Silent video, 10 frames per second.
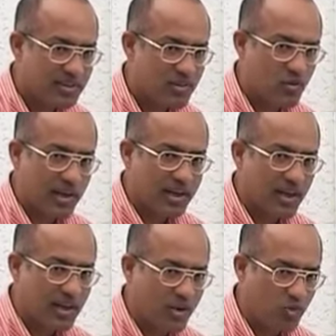
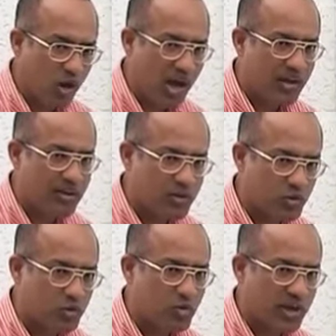Cervical nerve 1,
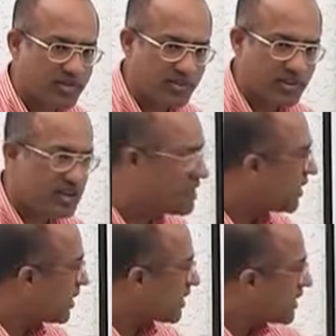2 and 3
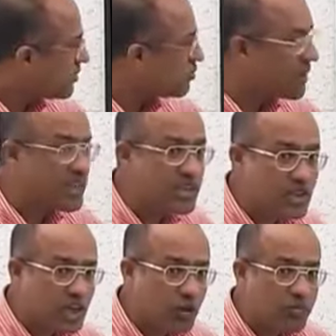give
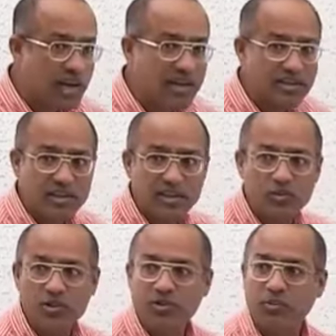meningeal branches
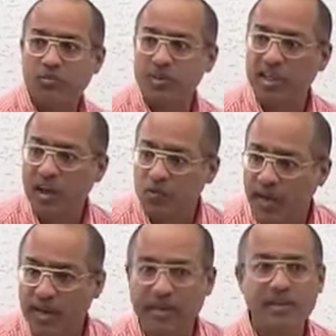which
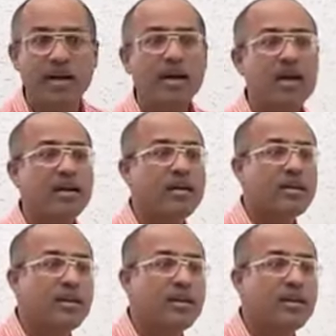innervate the